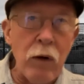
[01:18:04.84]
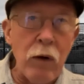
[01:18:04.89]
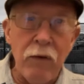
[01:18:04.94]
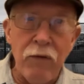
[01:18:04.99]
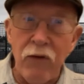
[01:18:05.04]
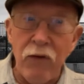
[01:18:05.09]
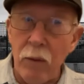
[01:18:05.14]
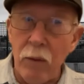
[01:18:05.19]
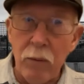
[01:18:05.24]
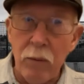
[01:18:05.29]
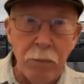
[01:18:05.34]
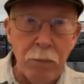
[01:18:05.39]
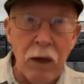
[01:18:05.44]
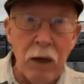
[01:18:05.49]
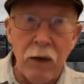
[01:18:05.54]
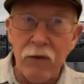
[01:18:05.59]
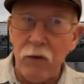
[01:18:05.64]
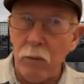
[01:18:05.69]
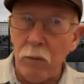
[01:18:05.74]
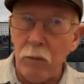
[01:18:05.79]
worker families,
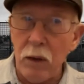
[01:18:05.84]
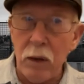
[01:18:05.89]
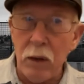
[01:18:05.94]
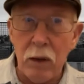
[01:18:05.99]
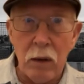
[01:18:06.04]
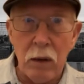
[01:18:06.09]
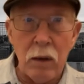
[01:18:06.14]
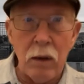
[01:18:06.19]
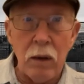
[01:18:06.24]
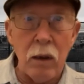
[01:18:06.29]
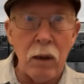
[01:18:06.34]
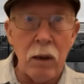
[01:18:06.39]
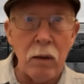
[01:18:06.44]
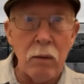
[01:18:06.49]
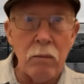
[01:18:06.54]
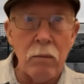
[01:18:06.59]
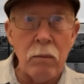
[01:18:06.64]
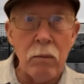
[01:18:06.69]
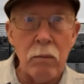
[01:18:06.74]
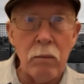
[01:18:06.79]
possibly,
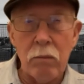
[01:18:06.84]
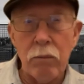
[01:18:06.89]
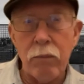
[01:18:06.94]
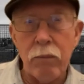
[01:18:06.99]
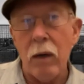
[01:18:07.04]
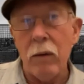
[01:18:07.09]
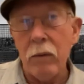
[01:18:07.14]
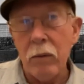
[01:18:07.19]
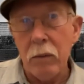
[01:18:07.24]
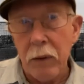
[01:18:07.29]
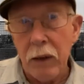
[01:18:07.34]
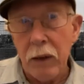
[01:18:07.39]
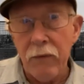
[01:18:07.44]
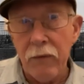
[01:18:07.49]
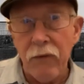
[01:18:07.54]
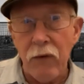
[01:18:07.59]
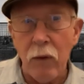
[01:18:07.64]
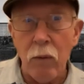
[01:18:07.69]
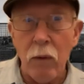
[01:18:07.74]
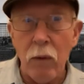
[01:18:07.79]
um, probably
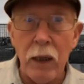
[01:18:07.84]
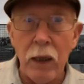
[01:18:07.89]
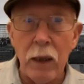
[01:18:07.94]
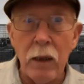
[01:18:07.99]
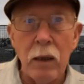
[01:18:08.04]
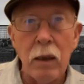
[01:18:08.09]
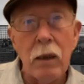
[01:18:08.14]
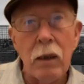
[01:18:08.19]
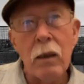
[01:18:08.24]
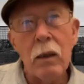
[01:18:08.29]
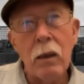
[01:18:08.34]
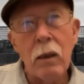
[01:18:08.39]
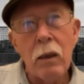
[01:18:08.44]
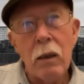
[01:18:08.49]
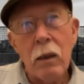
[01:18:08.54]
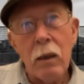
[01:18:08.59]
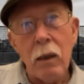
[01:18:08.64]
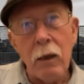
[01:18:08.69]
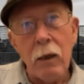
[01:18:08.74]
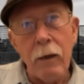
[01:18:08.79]
if they're white.
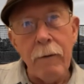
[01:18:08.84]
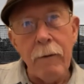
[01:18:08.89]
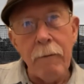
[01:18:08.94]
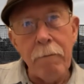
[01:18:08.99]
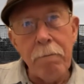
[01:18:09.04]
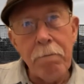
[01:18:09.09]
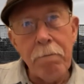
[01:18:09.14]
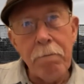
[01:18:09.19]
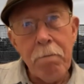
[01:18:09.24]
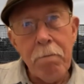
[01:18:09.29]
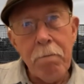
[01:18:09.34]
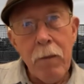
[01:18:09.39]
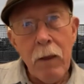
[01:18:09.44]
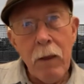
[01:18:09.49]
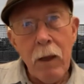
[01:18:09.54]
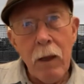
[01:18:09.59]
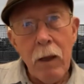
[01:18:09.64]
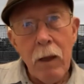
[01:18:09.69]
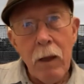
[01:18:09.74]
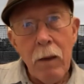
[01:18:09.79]
Um,
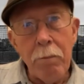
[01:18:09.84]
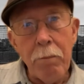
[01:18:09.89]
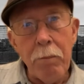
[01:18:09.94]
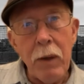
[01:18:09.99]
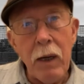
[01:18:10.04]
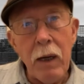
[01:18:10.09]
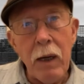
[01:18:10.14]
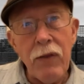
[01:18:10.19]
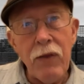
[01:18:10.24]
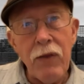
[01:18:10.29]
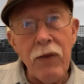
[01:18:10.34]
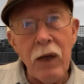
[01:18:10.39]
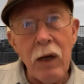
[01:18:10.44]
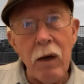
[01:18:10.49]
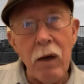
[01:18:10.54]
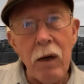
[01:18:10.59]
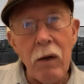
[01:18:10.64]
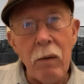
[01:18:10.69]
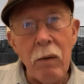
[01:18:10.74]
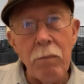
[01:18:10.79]
but I
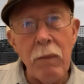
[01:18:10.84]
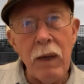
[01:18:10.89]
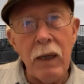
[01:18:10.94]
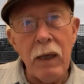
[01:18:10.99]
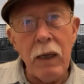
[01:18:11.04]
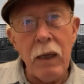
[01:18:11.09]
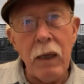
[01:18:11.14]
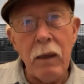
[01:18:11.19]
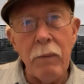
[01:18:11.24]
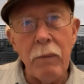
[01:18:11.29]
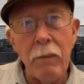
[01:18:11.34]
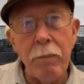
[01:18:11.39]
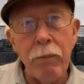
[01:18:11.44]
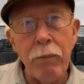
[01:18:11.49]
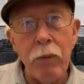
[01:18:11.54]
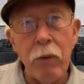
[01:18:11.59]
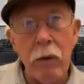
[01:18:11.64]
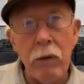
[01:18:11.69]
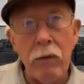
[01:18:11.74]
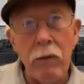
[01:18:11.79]
think are making an
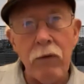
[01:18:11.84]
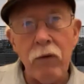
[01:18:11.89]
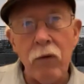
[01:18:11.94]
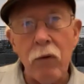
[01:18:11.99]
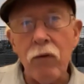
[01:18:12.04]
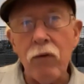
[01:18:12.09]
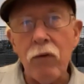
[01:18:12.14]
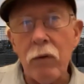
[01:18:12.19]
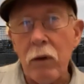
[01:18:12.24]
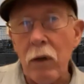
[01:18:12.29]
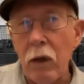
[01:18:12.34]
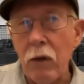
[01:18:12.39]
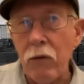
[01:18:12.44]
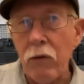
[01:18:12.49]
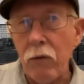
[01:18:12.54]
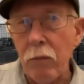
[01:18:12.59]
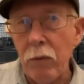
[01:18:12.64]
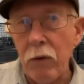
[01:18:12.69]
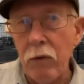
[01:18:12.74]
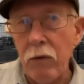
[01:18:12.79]
important social
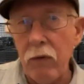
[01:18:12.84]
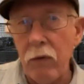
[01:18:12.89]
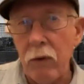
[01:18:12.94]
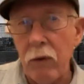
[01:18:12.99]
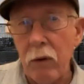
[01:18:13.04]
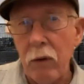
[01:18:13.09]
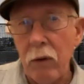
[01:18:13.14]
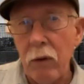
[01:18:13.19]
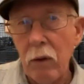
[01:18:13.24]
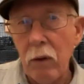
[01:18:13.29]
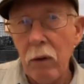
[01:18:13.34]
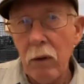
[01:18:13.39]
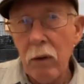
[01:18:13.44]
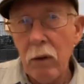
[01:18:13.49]
contribution